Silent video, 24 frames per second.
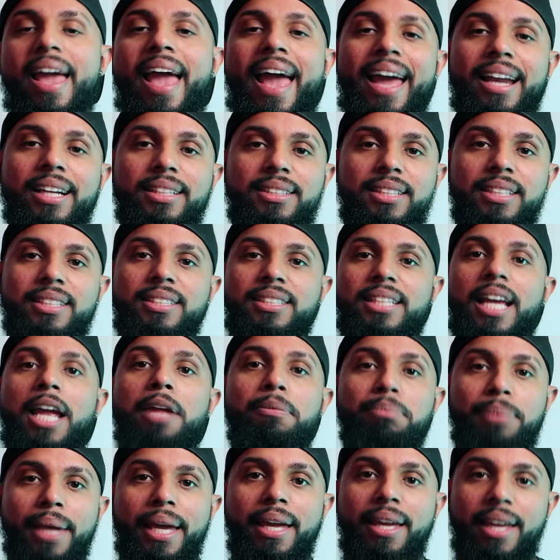And it's the
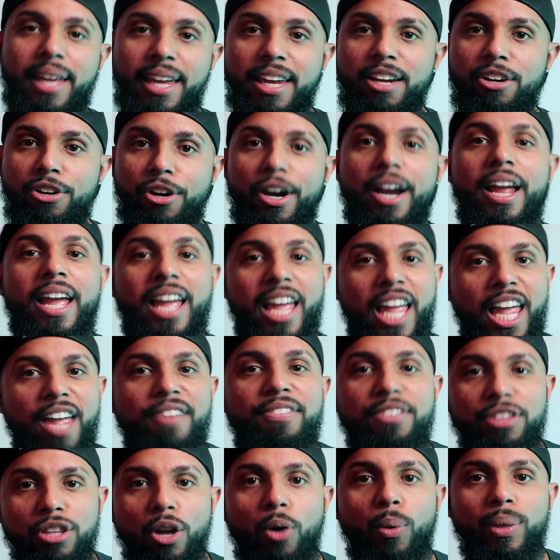same thing here.
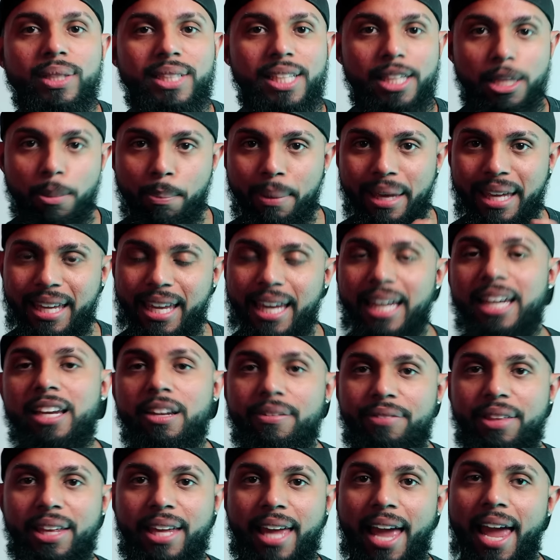Even though it's in the beginning
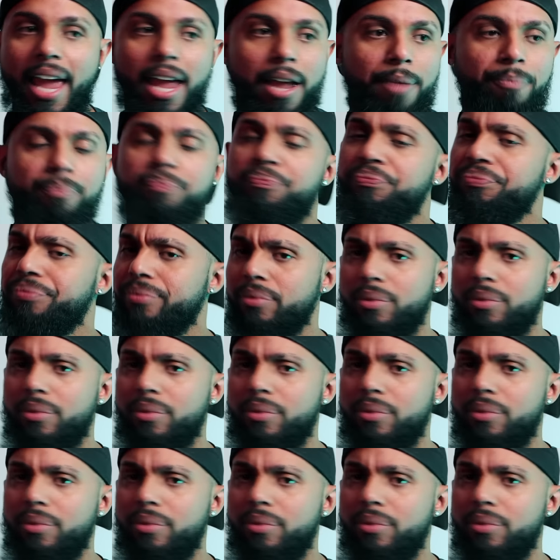of the game,